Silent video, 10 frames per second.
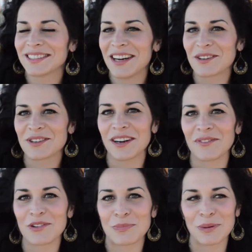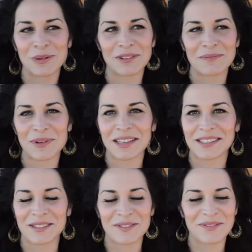uncomfortable or
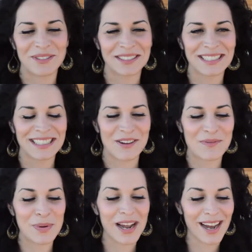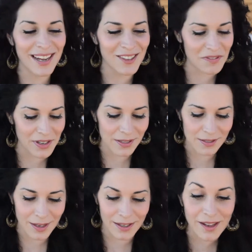abrasive, or but I love it.
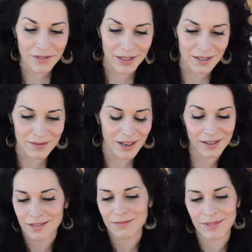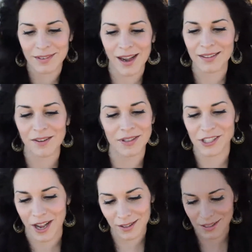I love it. I love the
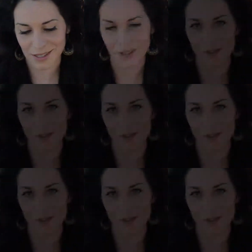challenge. So